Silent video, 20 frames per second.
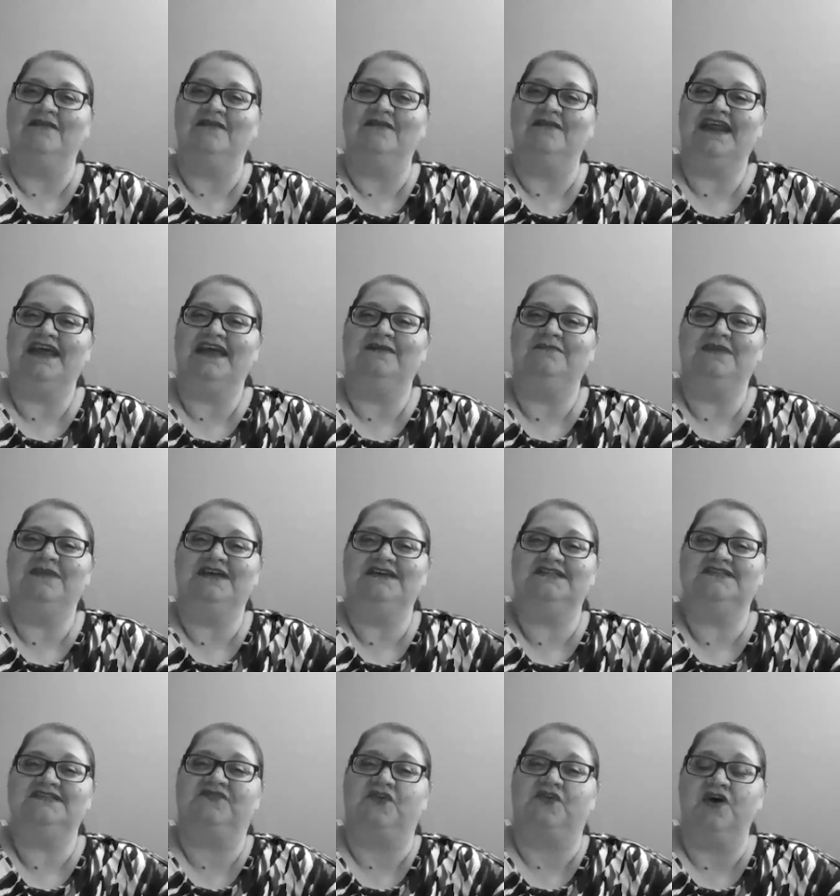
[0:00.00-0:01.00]
My name
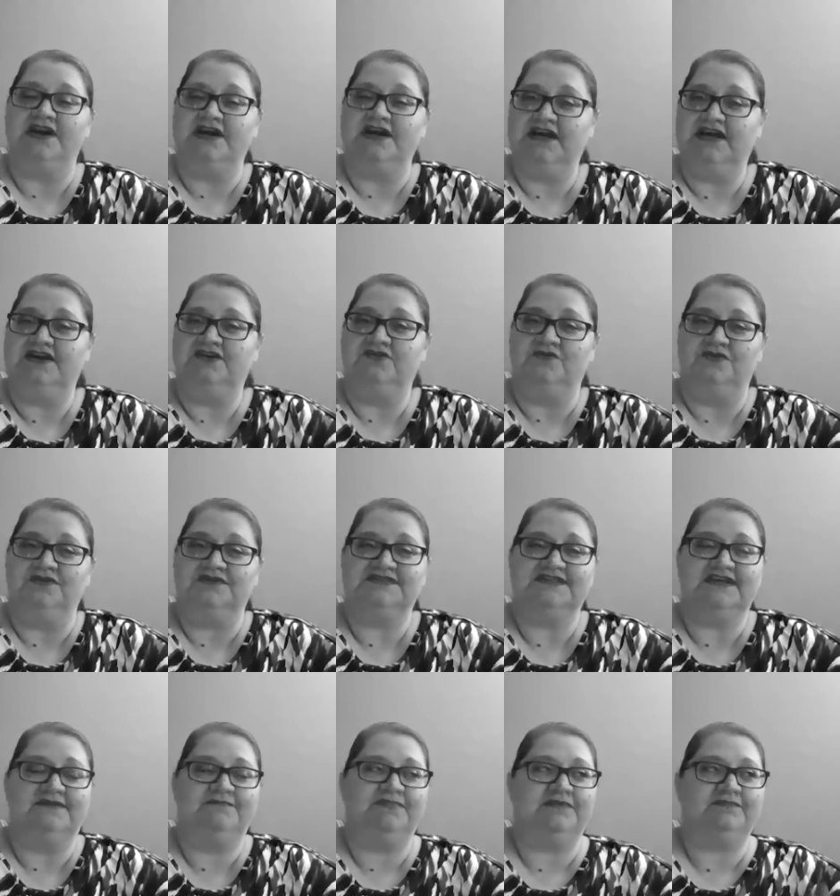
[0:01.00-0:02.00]
is Rhone
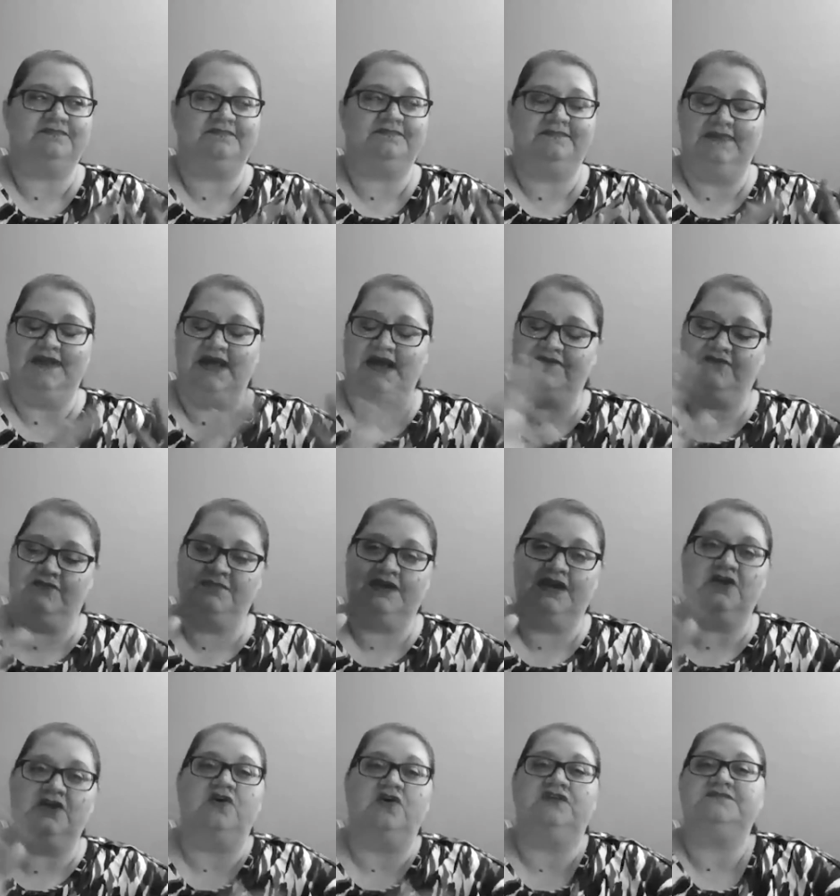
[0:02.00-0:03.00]
Hinojosa, but
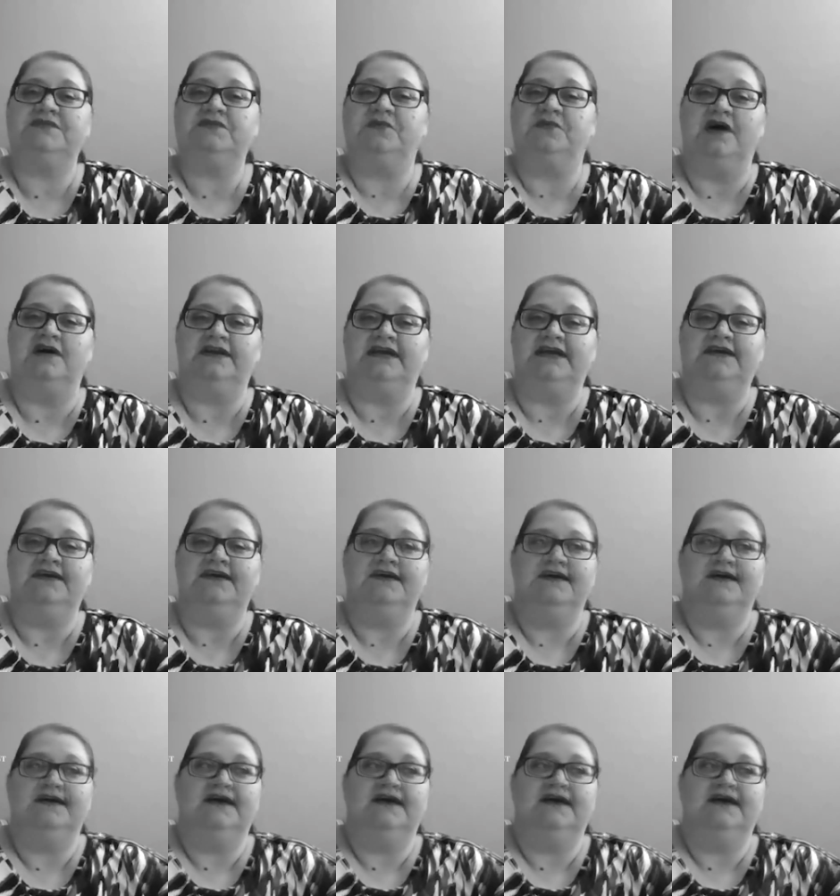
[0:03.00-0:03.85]
everybody calls me Ronnie.